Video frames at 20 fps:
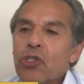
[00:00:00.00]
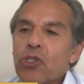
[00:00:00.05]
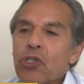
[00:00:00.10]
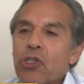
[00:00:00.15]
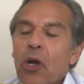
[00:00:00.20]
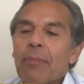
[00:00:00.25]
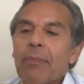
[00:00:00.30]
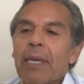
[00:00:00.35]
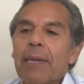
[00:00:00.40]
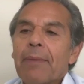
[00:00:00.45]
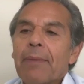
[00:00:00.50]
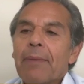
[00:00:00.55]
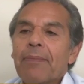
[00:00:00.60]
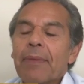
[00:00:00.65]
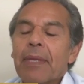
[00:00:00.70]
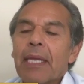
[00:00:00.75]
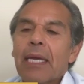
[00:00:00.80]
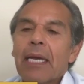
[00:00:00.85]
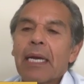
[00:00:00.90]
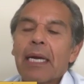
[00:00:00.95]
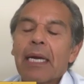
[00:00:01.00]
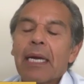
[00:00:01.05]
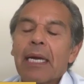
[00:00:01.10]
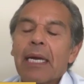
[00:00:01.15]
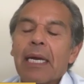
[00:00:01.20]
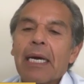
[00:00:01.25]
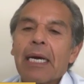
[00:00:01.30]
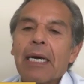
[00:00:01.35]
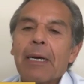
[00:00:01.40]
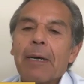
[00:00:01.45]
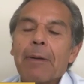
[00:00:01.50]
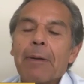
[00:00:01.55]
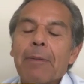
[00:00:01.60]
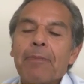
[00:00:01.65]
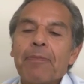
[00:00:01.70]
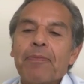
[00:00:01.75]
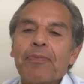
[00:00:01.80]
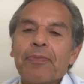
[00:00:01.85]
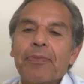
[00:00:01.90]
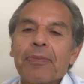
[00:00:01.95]
saw me
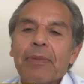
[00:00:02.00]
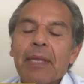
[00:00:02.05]
at